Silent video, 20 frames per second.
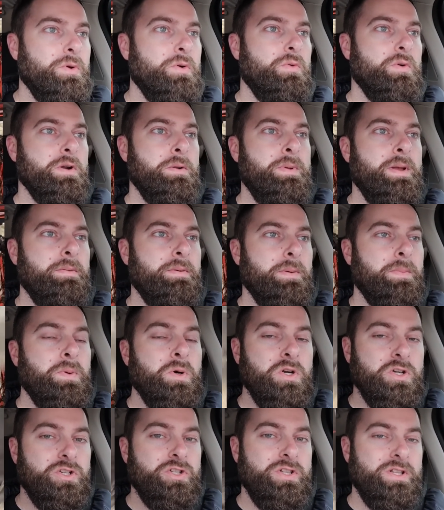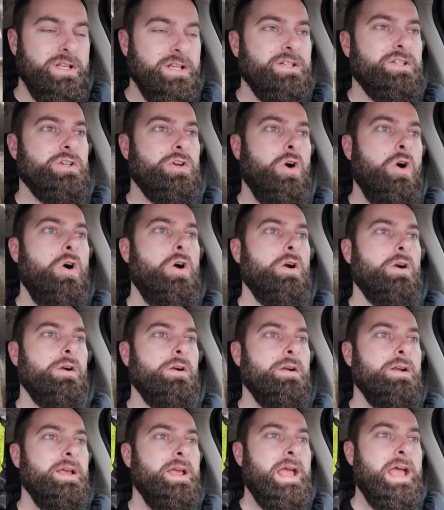We want to be able to push this car